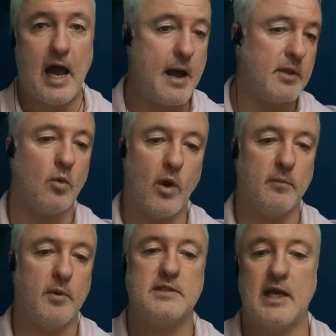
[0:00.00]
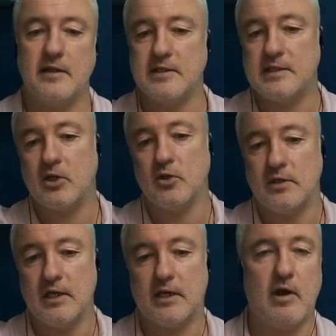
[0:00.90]
I'm on the 1 minute, and this thing
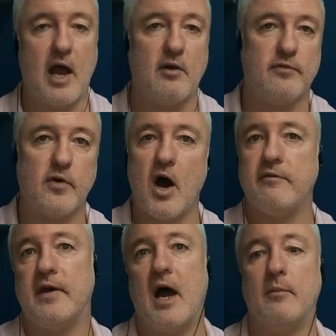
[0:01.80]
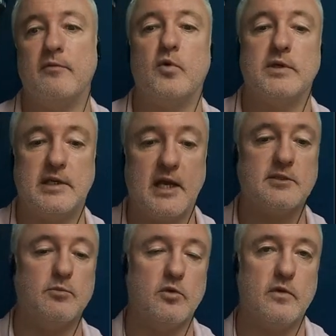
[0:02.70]
could dick around for half an hour before it
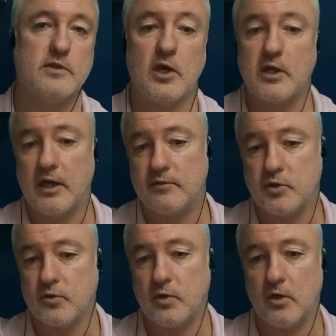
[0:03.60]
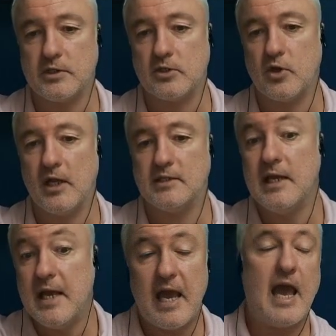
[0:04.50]
does move. And so I could have 2 or 3 losing trades,
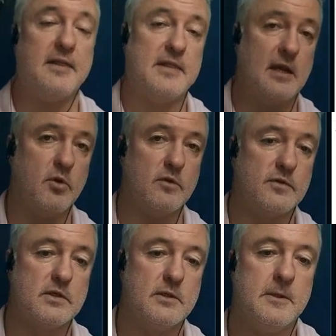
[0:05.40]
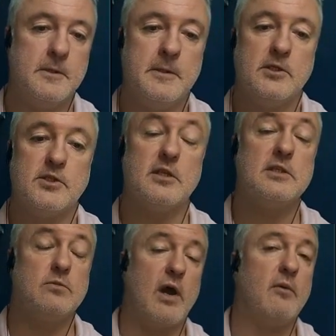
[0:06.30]
and then it moves. So
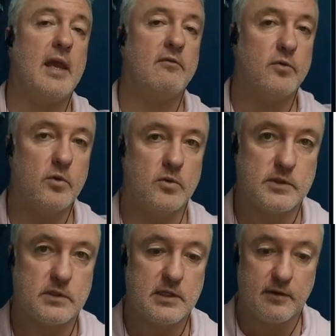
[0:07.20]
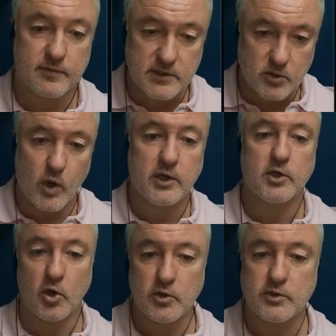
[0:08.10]
this is why we have rules that if this one
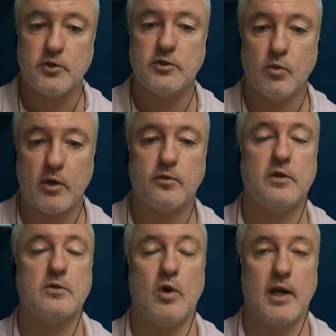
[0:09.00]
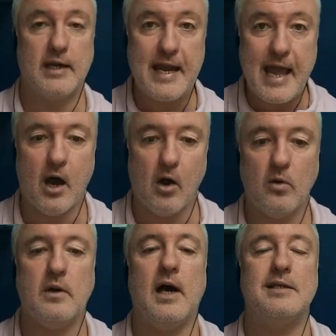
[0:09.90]
goes 2 to 1 or 3 to 1
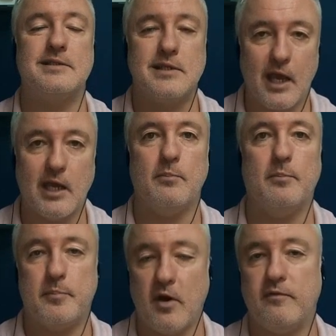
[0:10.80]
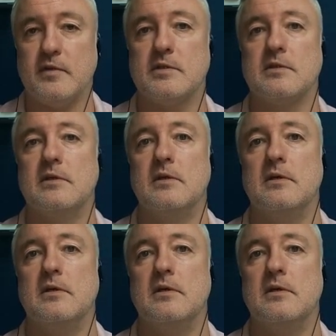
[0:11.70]
now, I take profits.